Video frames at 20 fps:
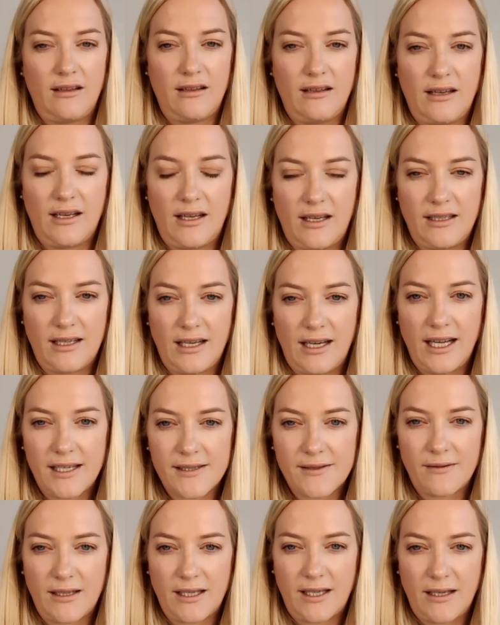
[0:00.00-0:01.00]
And the last
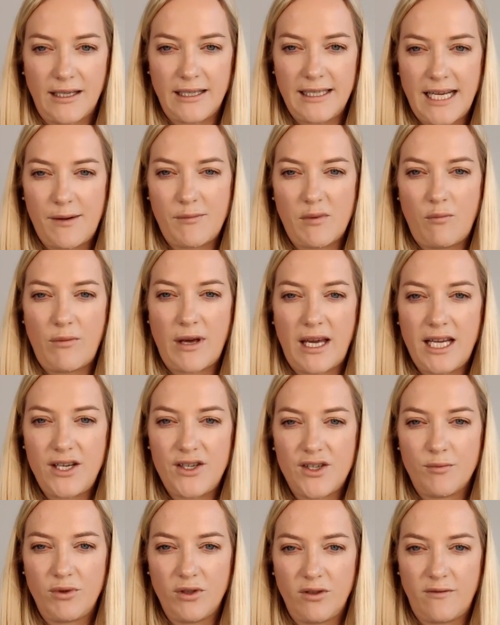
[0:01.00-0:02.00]
one there, name a major
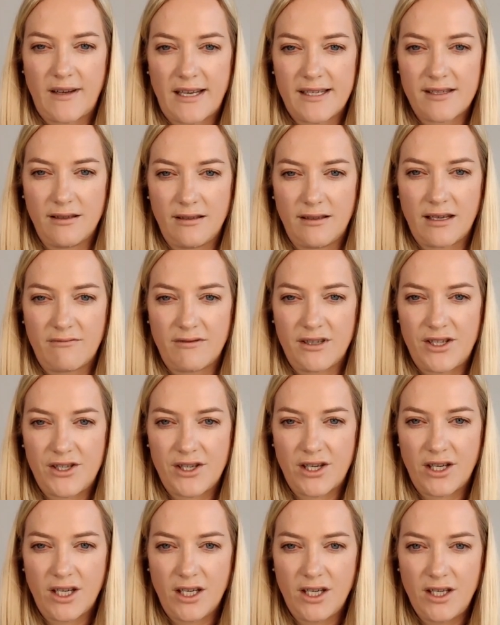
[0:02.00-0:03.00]
blood vessel that
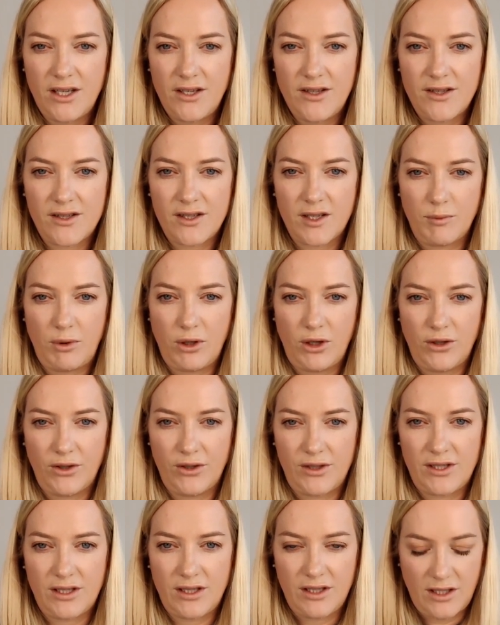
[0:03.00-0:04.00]
returns the
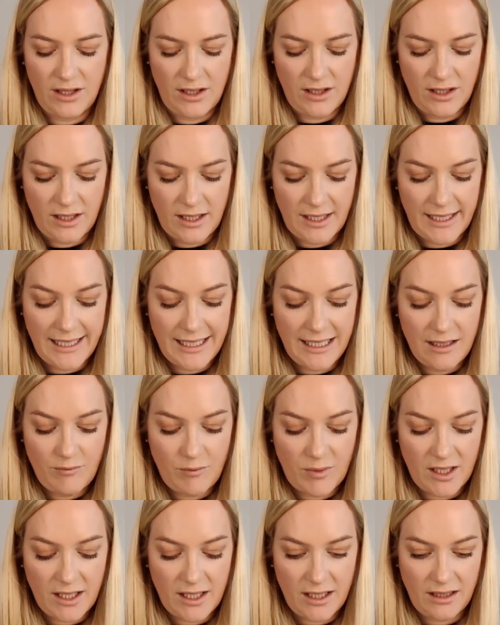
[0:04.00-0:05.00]
blood in
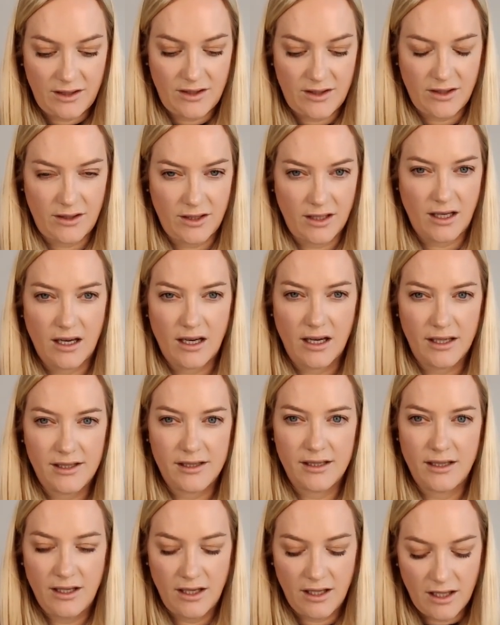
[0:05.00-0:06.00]
B to the heart.
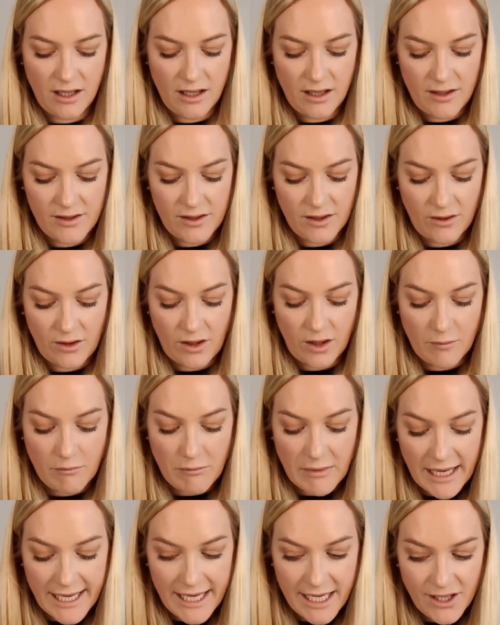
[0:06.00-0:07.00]
So your
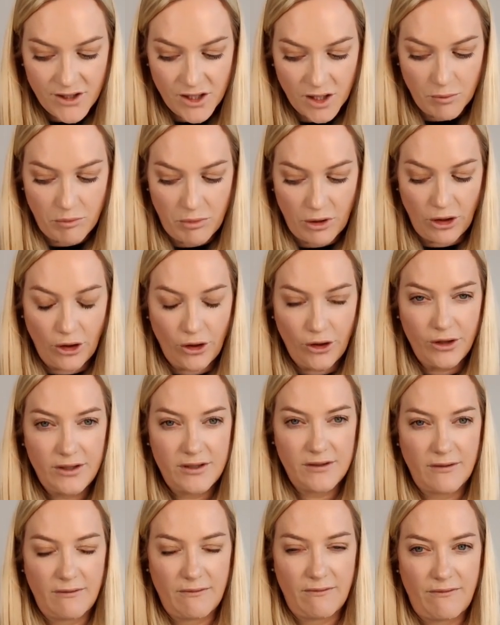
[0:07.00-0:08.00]
major blood
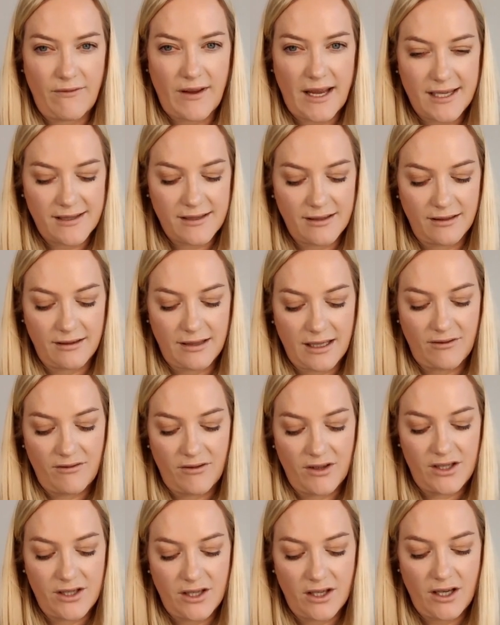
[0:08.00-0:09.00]
vessel that
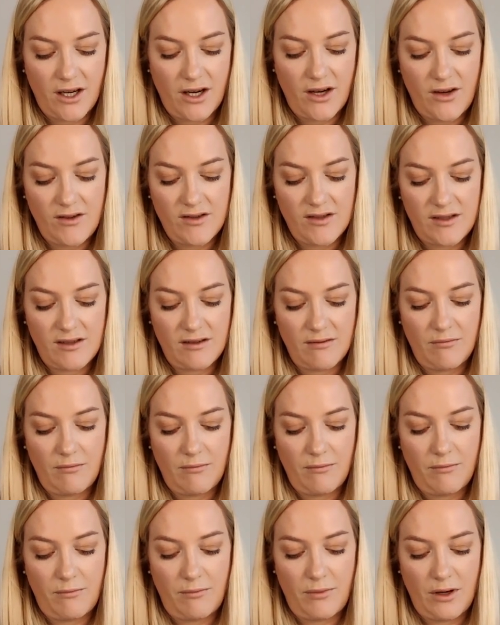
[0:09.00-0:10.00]
returns
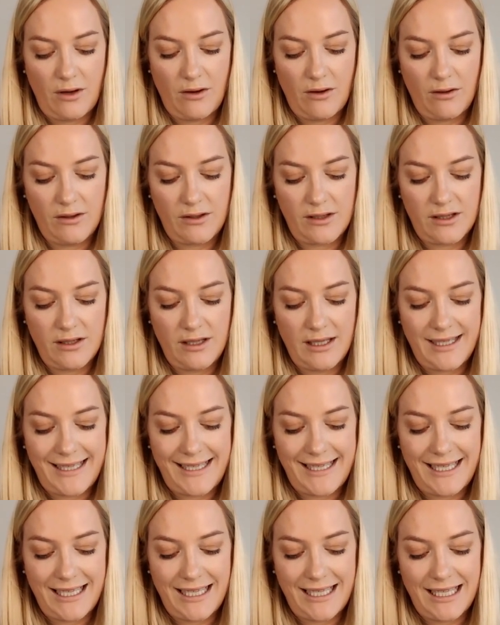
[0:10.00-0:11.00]
blood
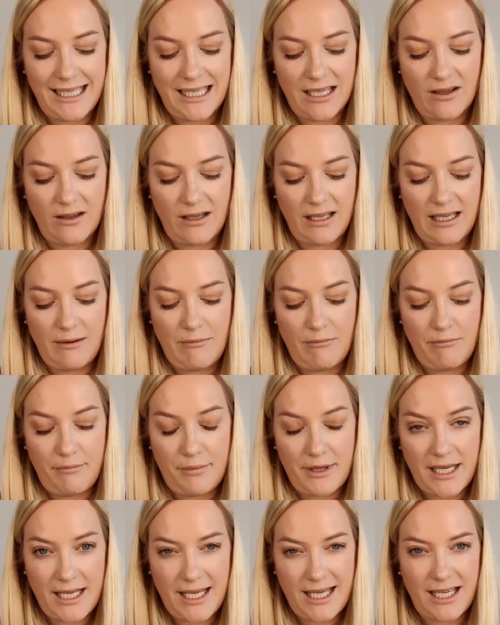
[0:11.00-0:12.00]
in
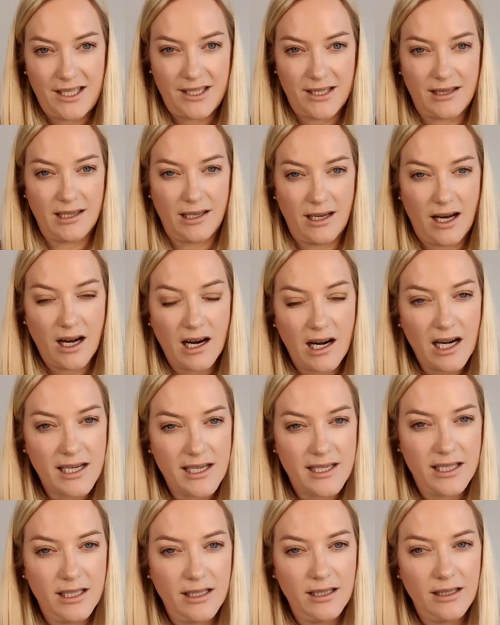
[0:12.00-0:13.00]
B to the heart,